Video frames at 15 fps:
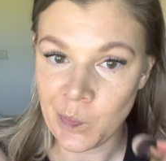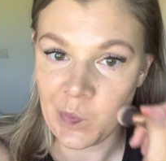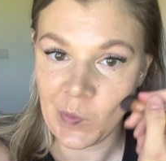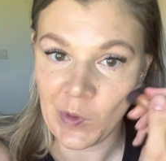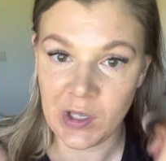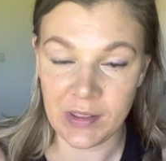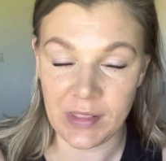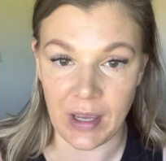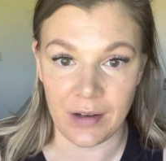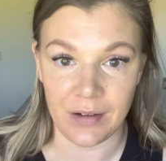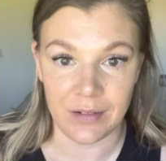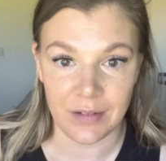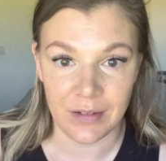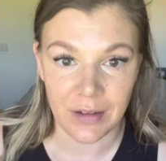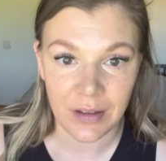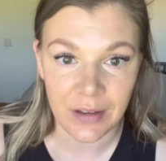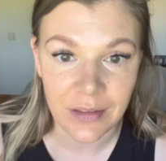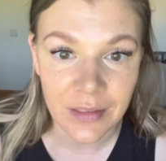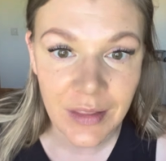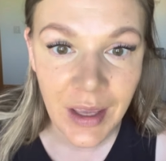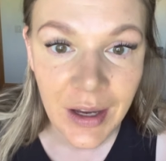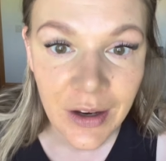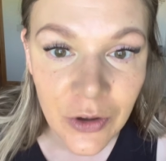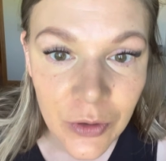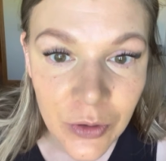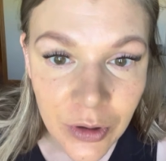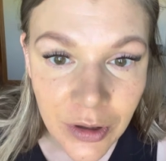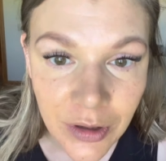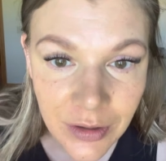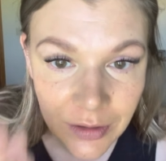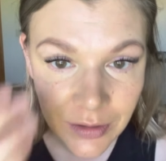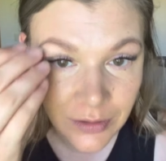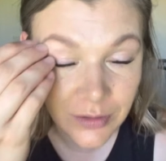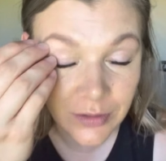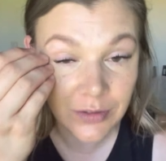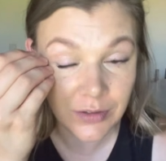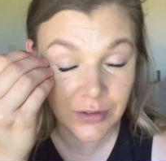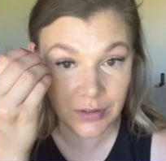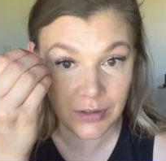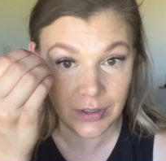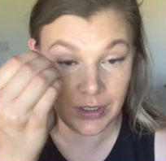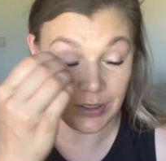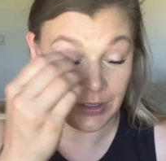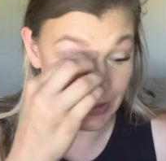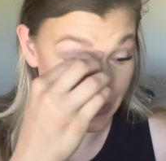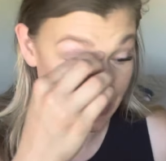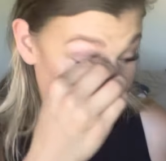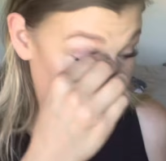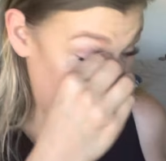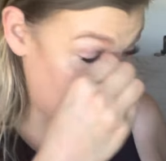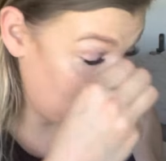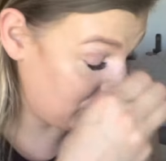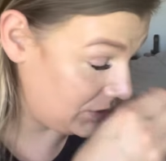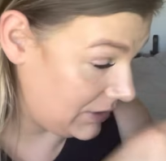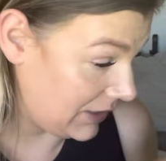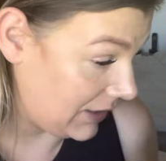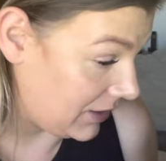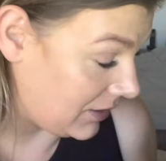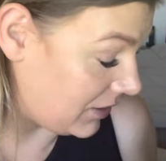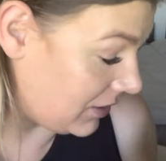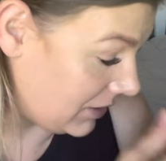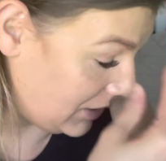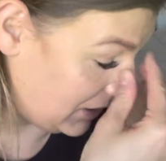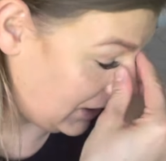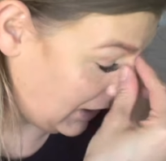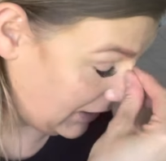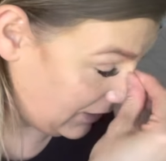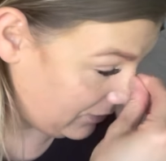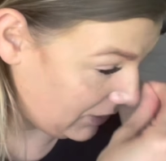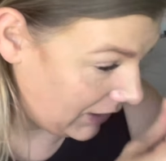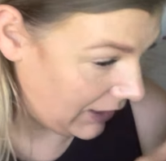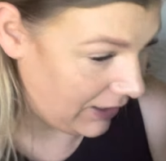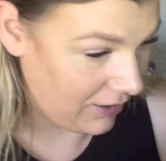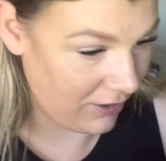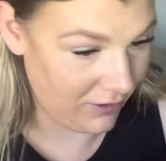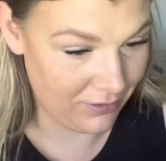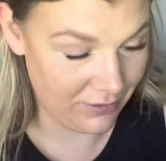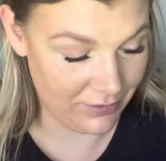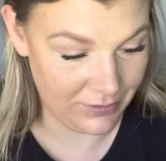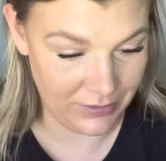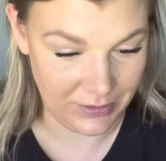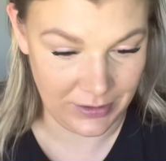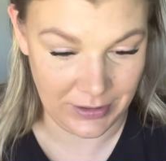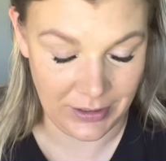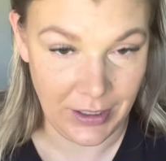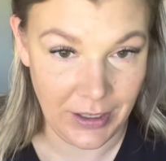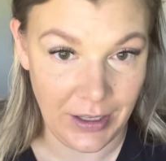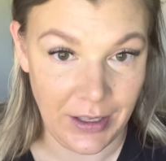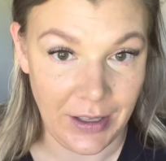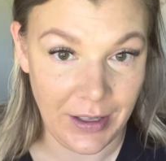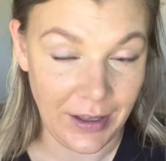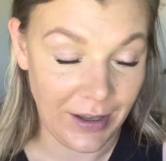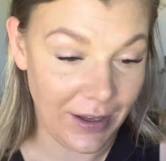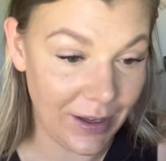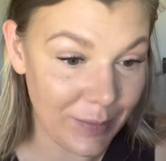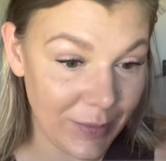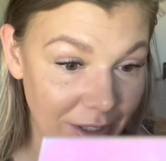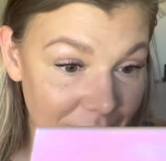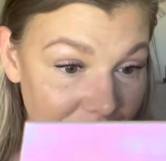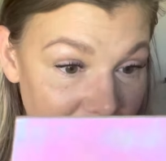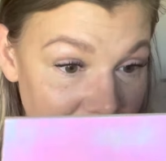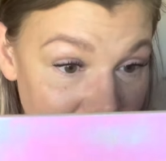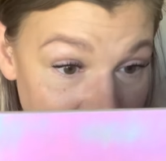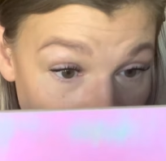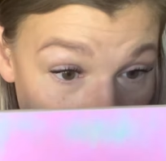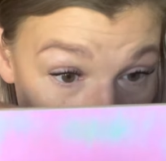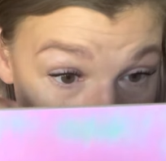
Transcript: Look at that. Isn't that cool? So stinking good. And I have a hair on my face.